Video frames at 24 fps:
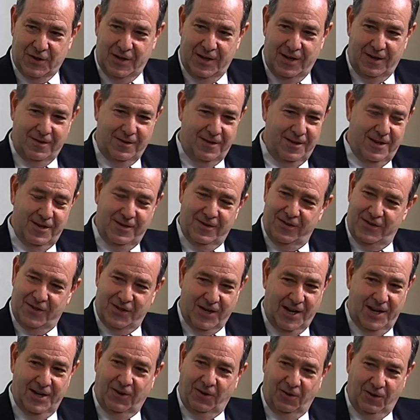that the
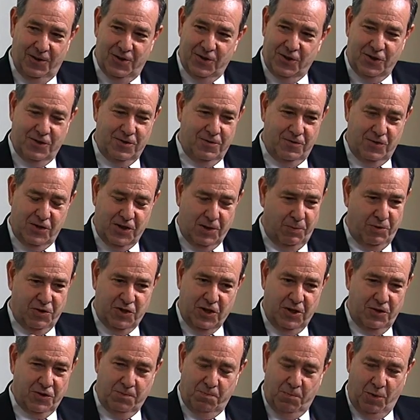cycle is someone
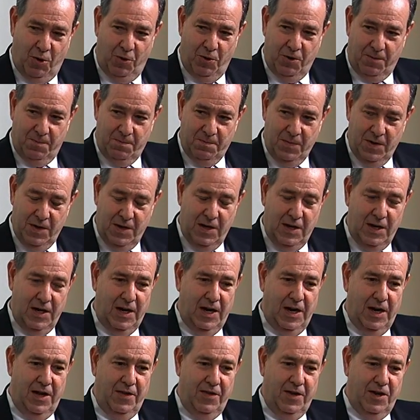sells a modem,
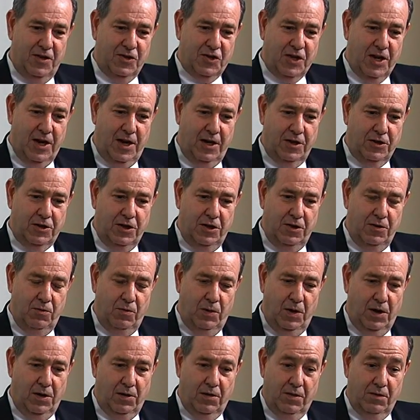and they're saying to you,
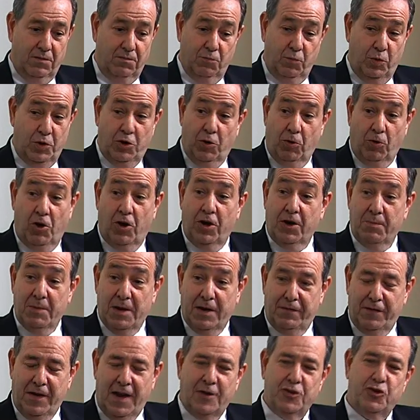well, we no longer
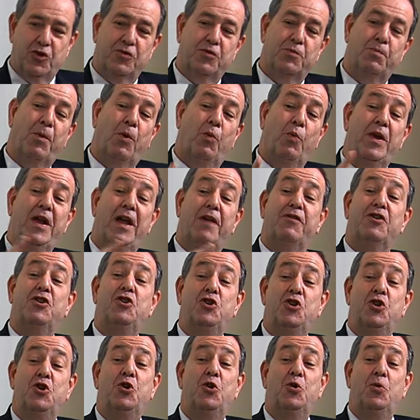manufacture this, but we have a
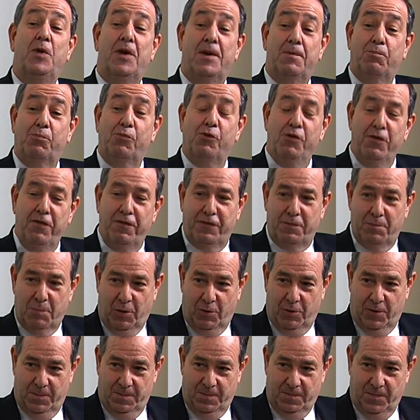new and improved
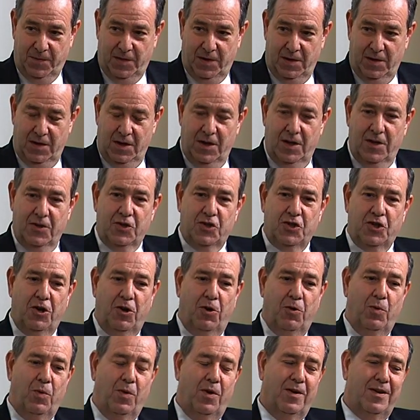modem.
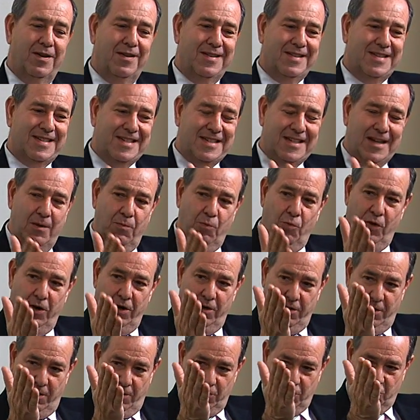So
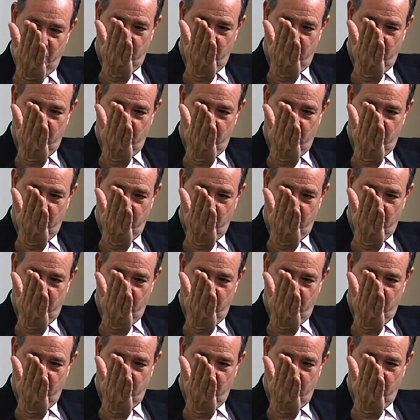somewhere those